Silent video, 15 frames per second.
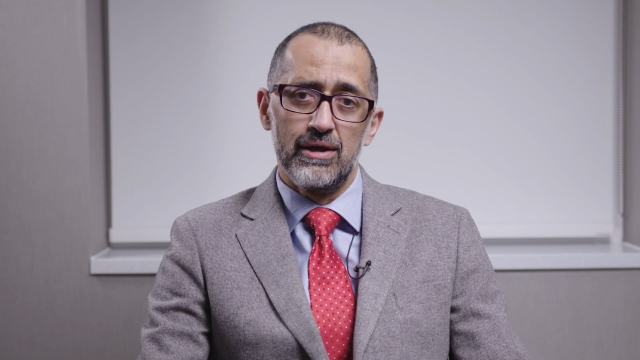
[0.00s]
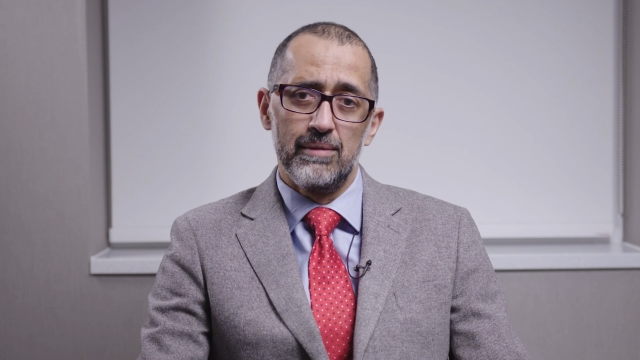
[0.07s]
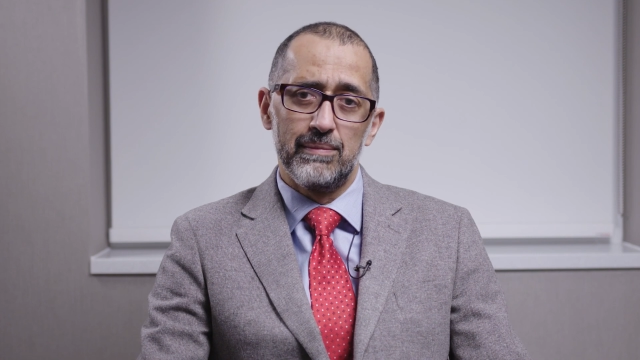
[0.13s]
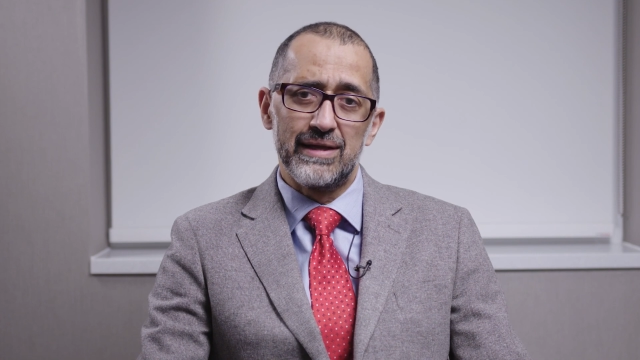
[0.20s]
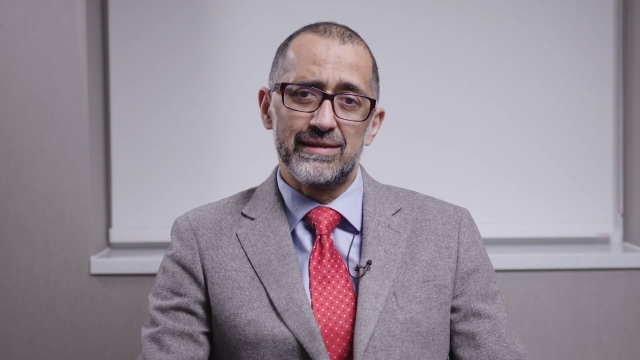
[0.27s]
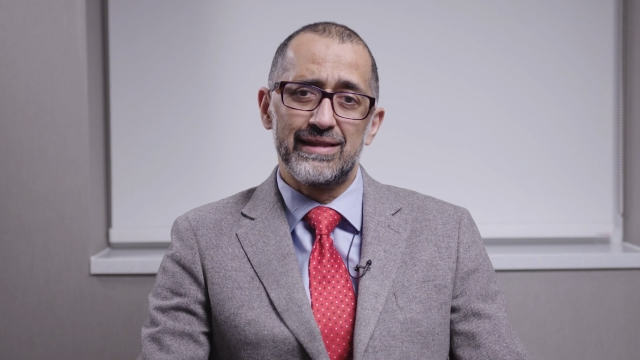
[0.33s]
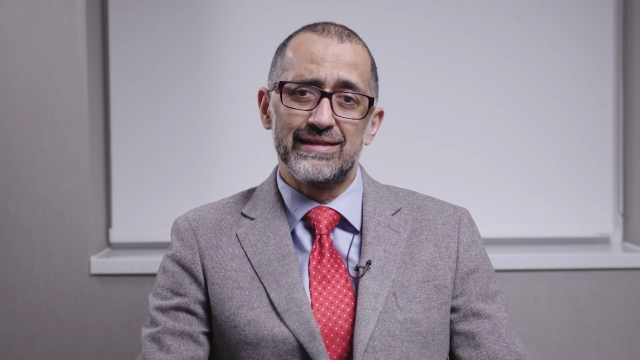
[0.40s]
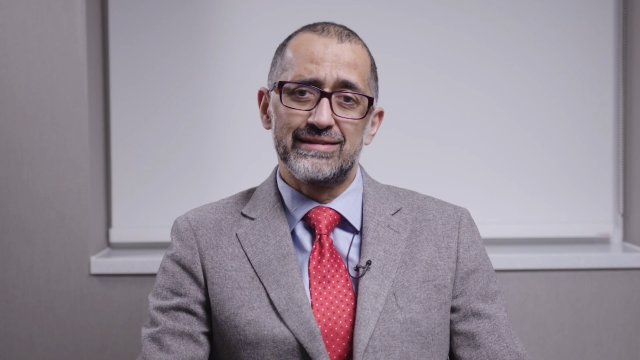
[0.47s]

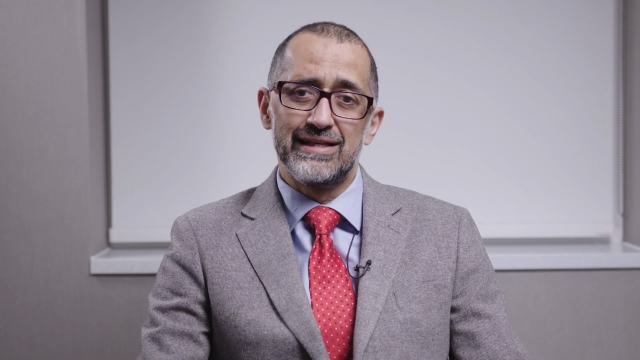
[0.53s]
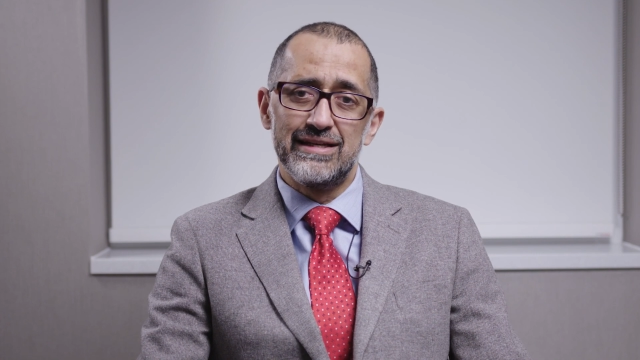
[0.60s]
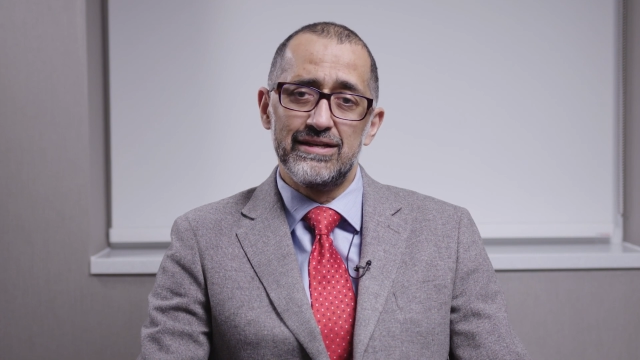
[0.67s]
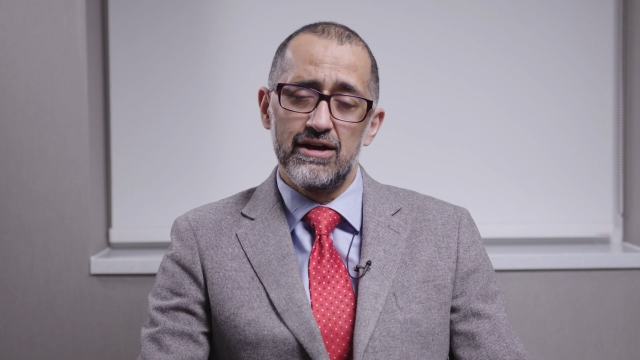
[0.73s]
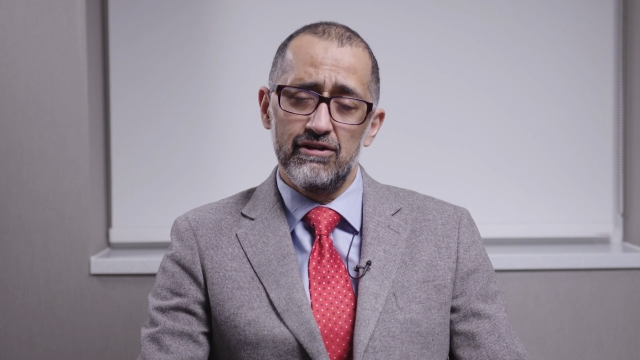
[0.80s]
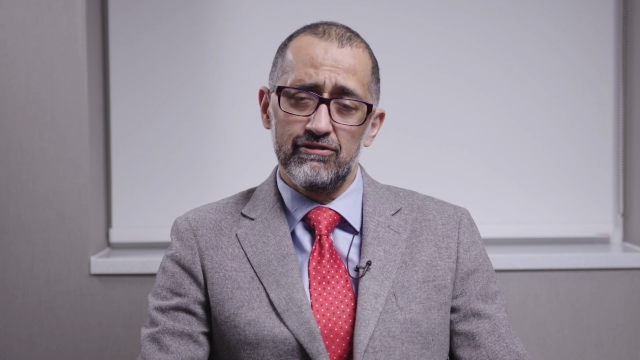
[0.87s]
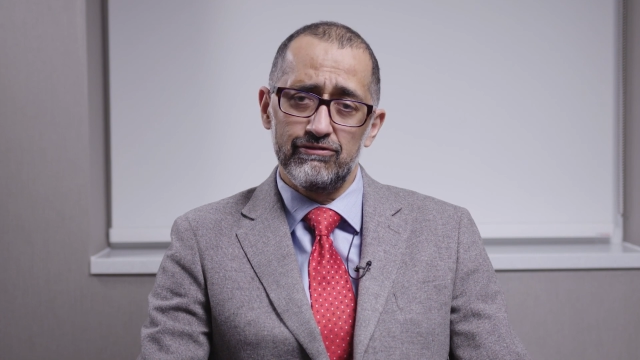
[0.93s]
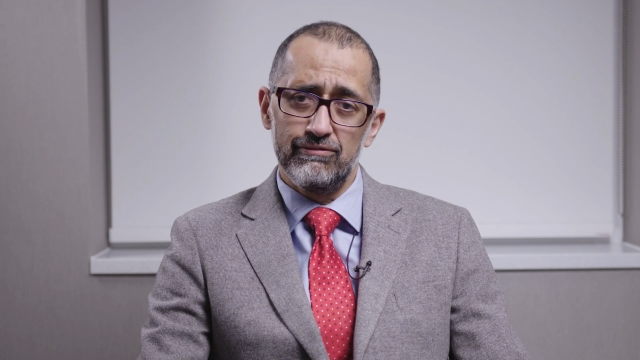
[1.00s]
But there's
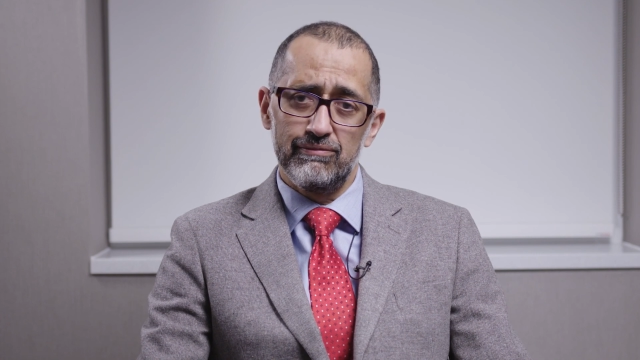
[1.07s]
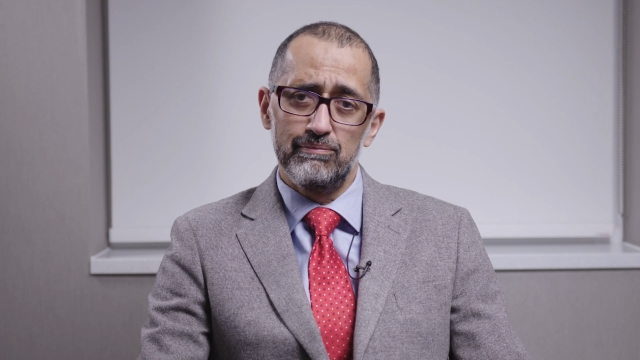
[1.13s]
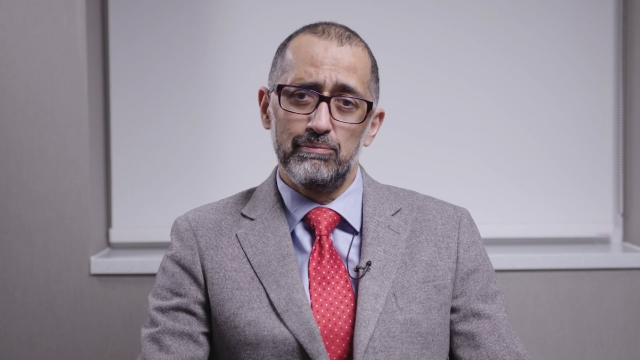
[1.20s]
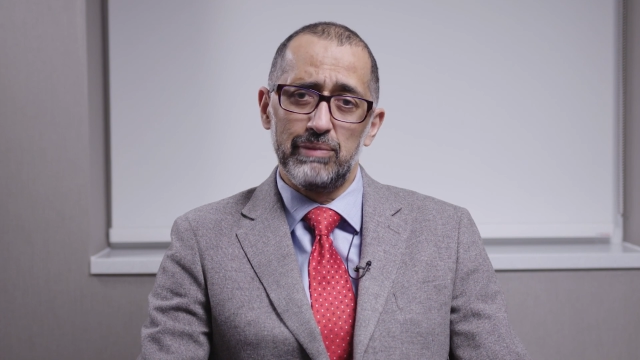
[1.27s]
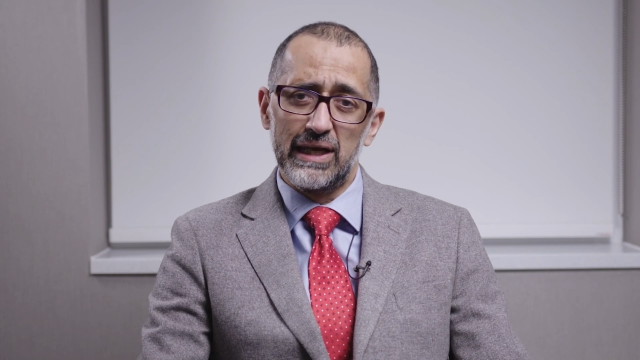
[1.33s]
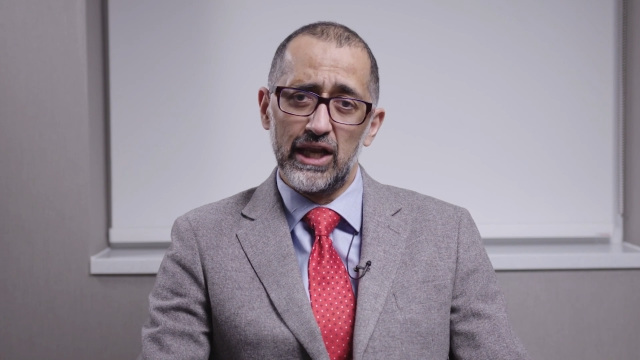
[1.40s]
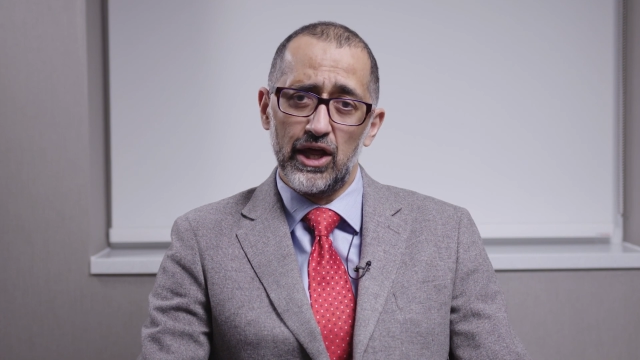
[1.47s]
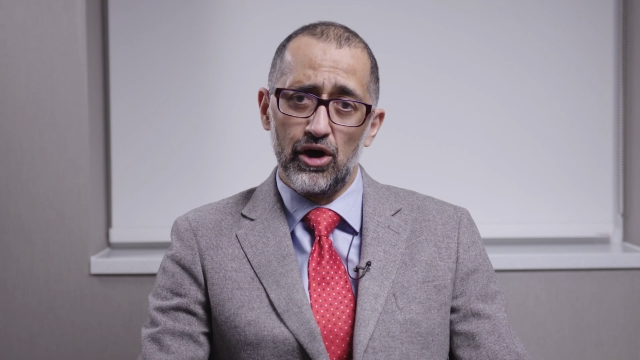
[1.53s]
enough
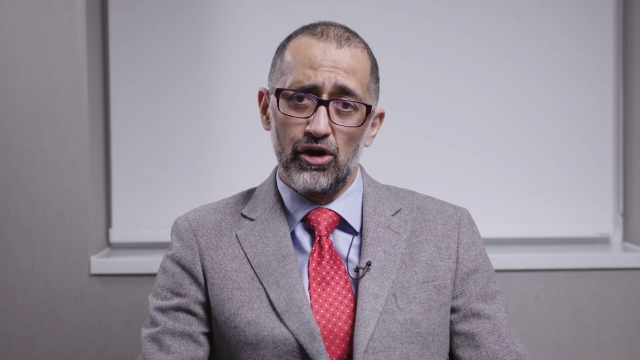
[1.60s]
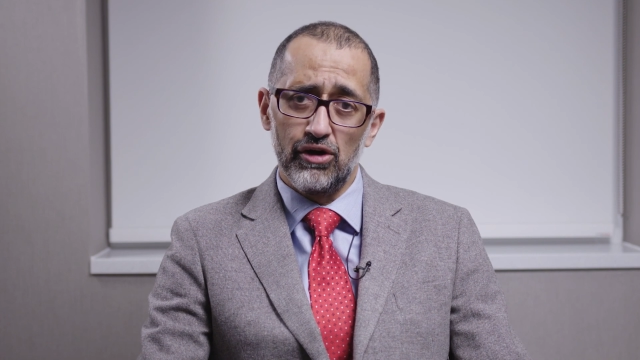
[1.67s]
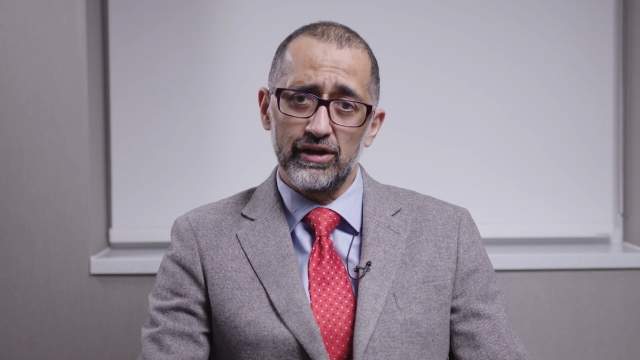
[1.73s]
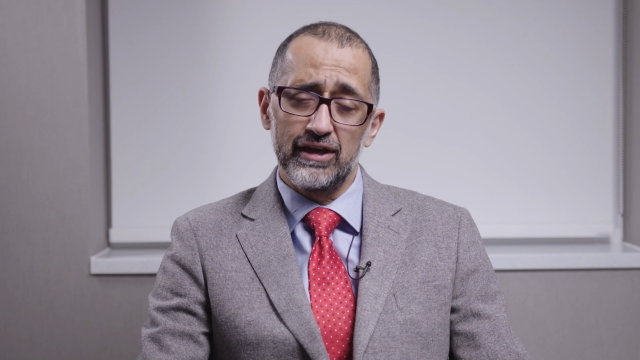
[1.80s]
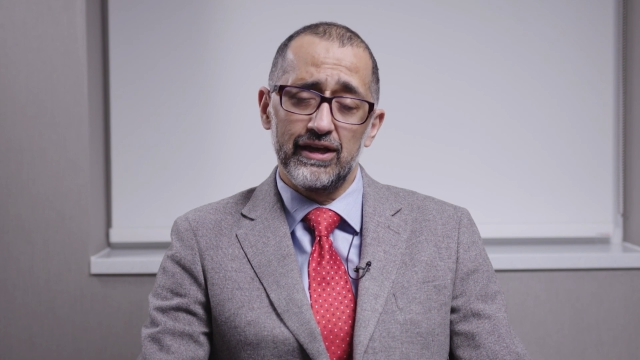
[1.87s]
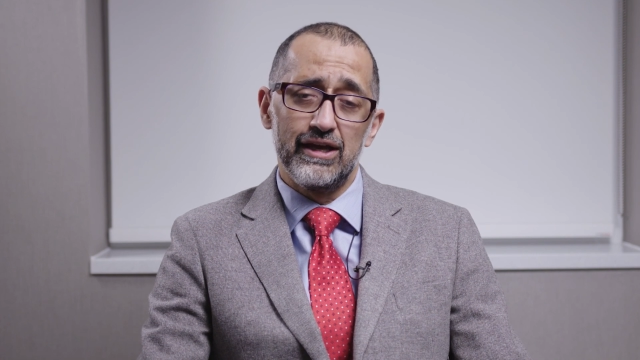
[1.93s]
plaque